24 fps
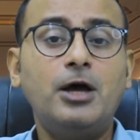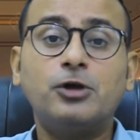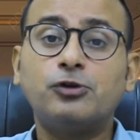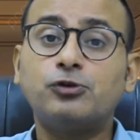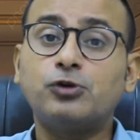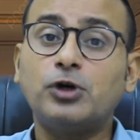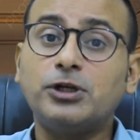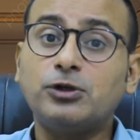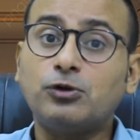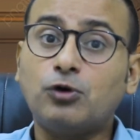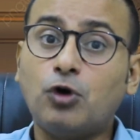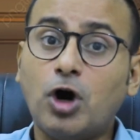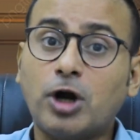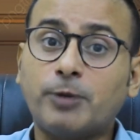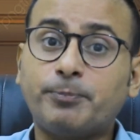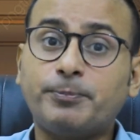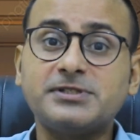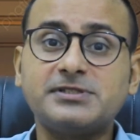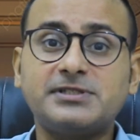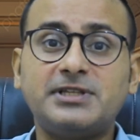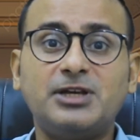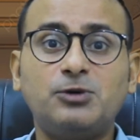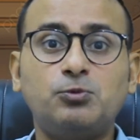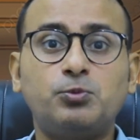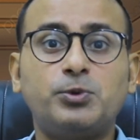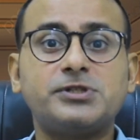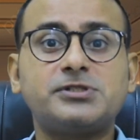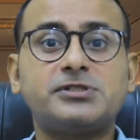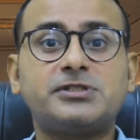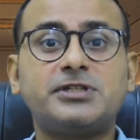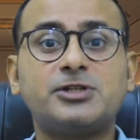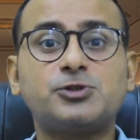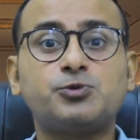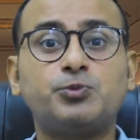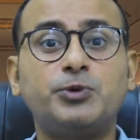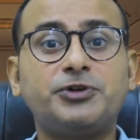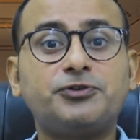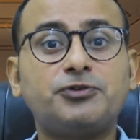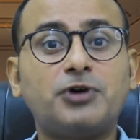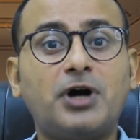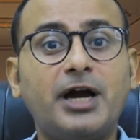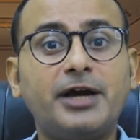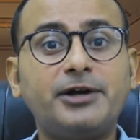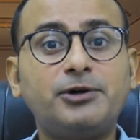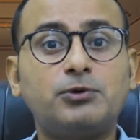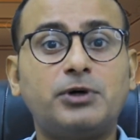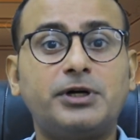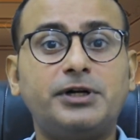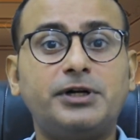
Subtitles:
So in corpus linguistics, we try to